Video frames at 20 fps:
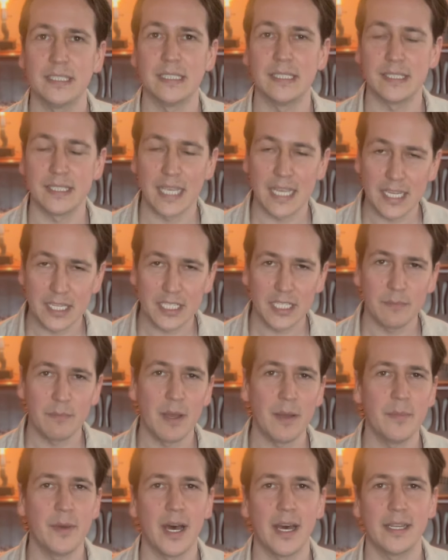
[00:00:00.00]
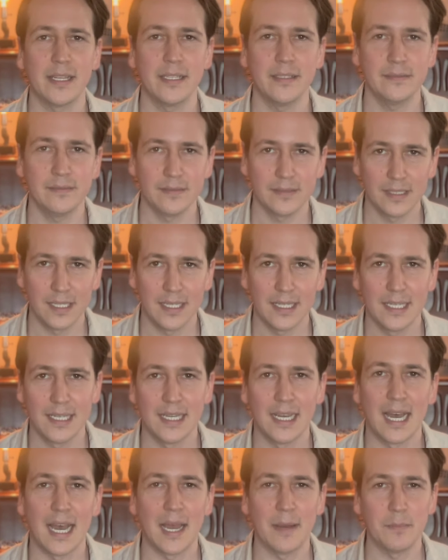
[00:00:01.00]
sensation in my body,
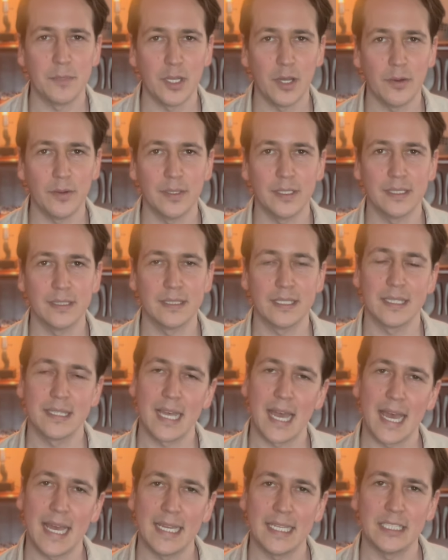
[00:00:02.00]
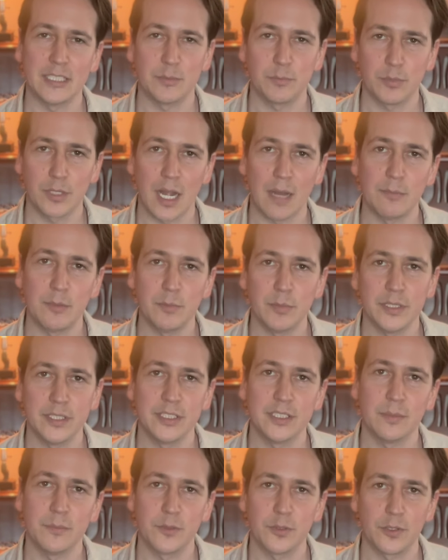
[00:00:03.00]
I'm knowing that that is probably
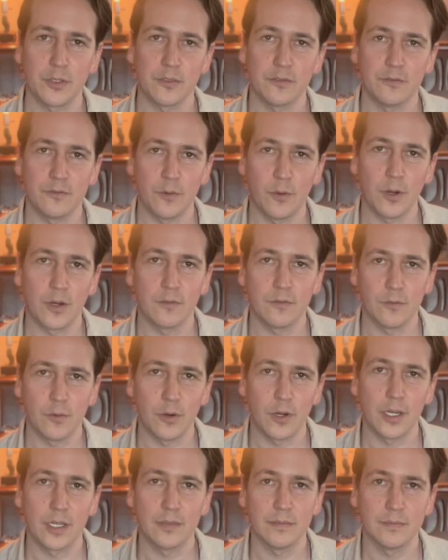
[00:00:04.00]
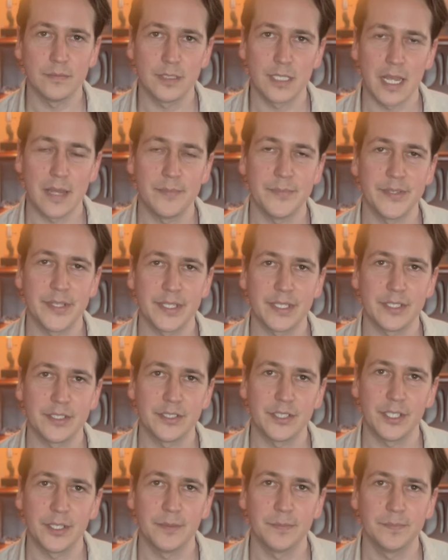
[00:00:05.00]
some sort of 4/4 time
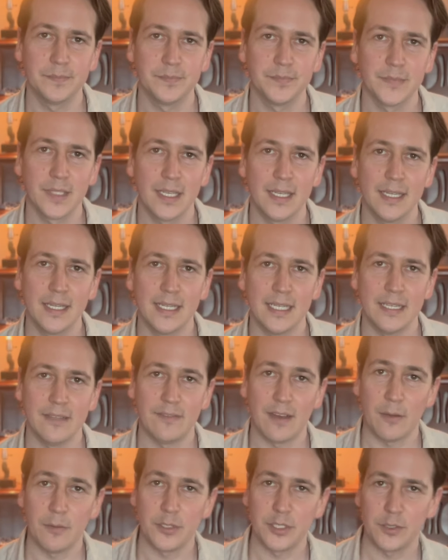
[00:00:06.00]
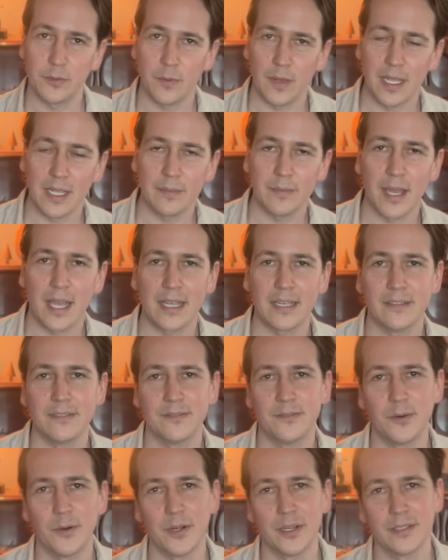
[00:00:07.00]
signature. If I was swaying back
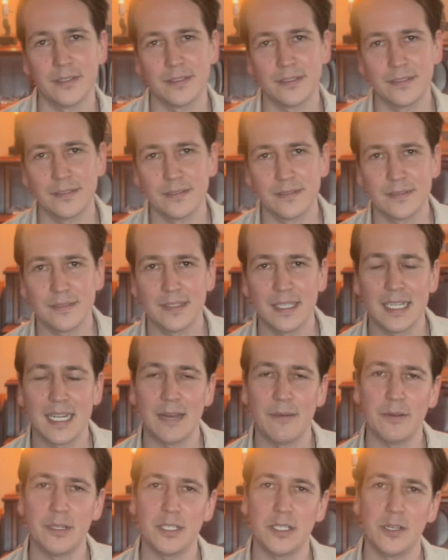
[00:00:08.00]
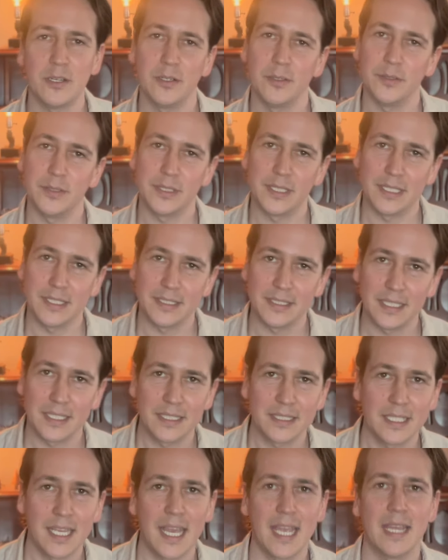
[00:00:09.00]
and forth, then I would know it was in a
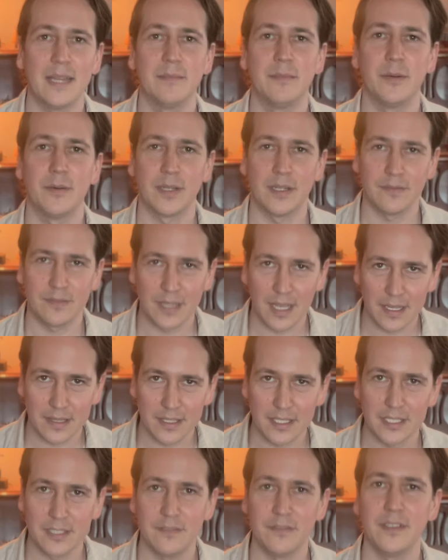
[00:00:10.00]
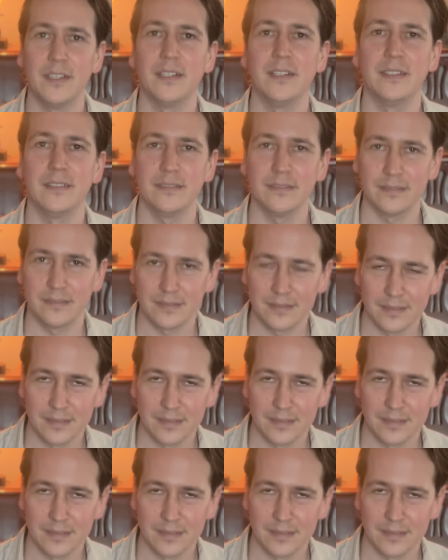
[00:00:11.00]
6/8, but when I've got this feeling,